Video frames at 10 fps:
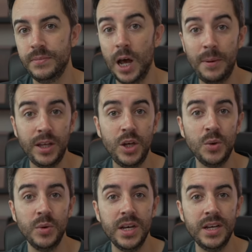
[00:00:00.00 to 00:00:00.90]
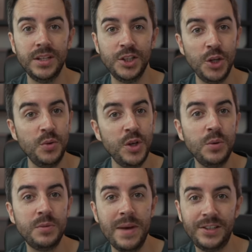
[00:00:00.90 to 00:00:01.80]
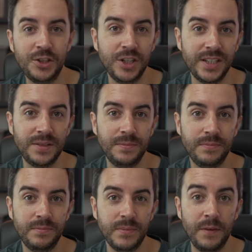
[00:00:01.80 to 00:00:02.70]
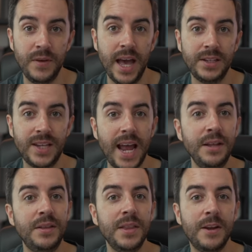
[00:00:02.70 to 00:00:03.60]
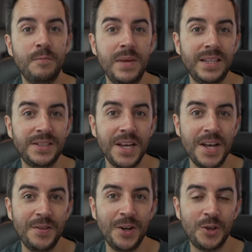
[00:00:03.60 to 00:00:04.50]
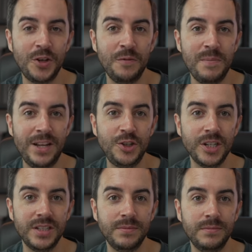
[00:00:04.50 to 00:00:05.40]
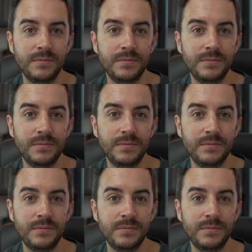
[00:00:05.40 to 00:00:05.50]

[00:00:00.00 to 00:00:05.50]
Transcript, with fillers: How about you? Do you use Messages? If yes, anything that I've missed that I should have mentioned?